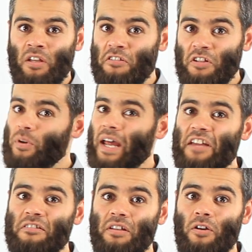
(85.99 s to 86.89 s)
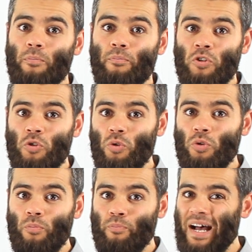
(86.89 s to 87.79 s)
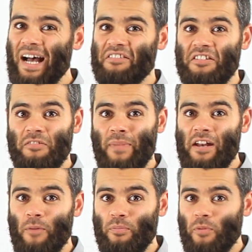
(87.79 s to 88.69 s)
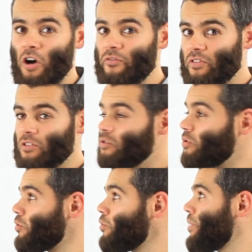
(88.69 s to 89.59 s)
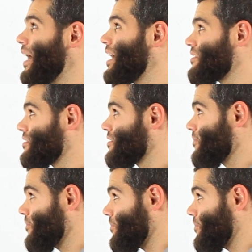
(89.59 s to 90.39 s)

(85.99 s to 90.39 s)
So it has 2 parts. It's made up of 2 parts.